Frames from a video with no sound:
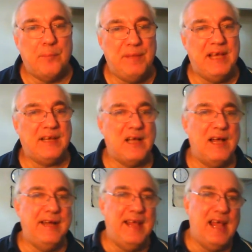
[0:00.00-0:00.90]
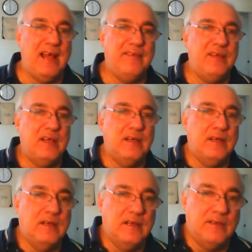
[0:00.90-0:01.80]
Mankind had
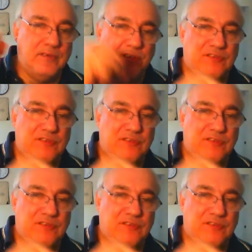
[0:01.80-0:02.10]
the